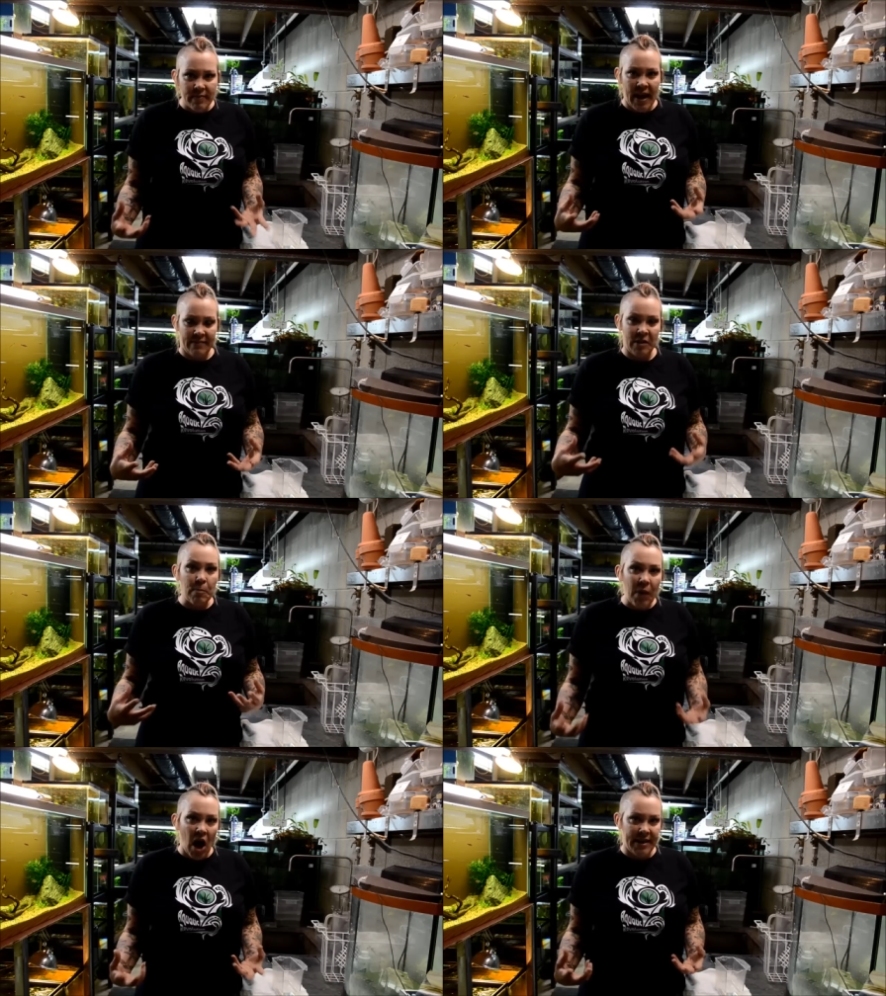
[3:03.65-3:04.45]
that their
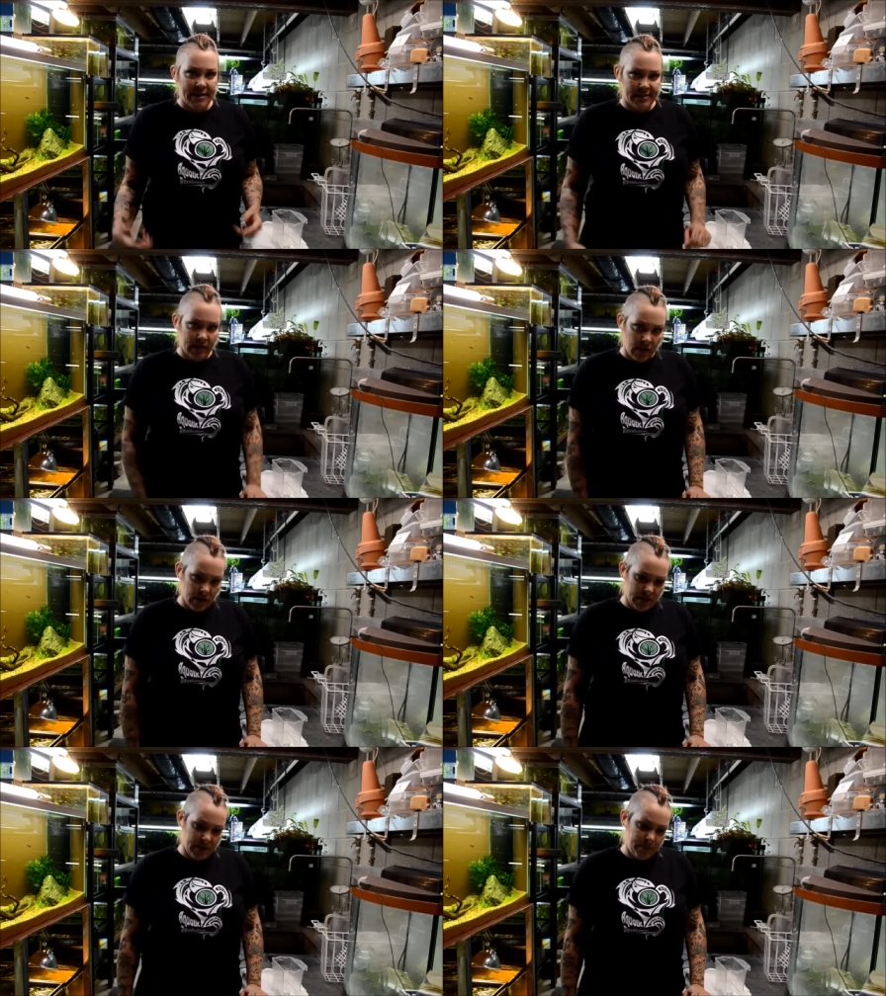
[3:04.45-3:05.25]
body is
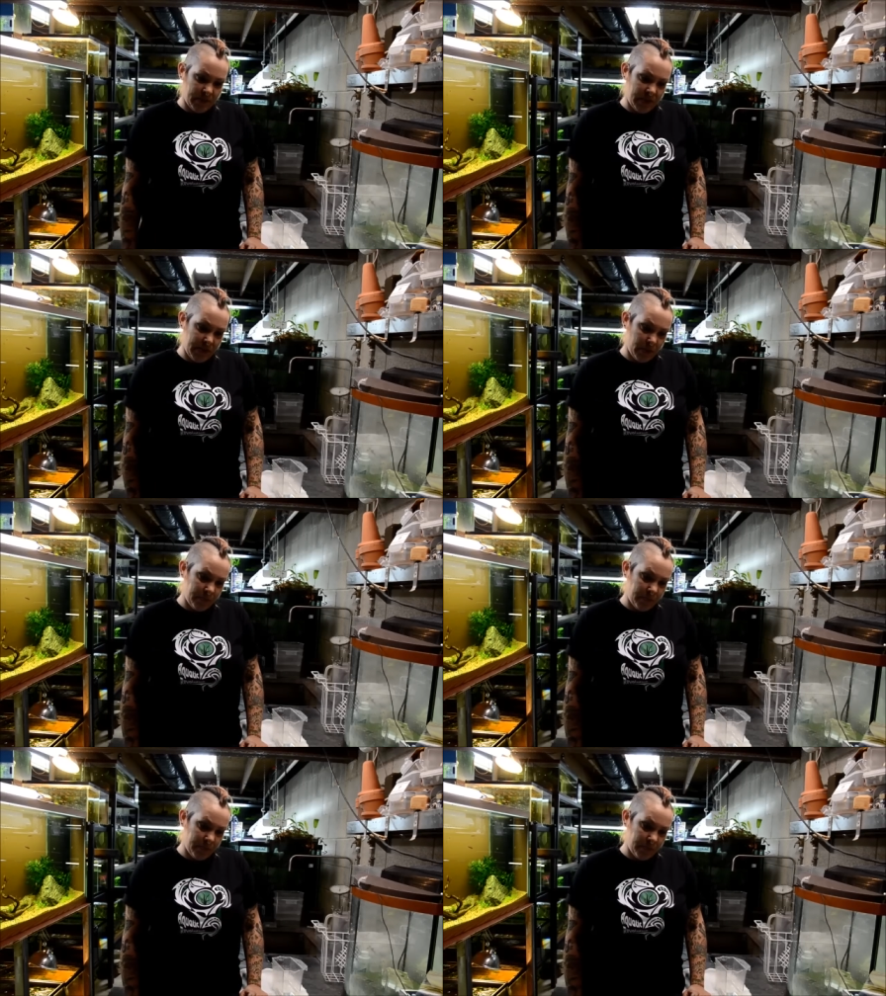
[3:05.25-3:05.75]
accustomed to.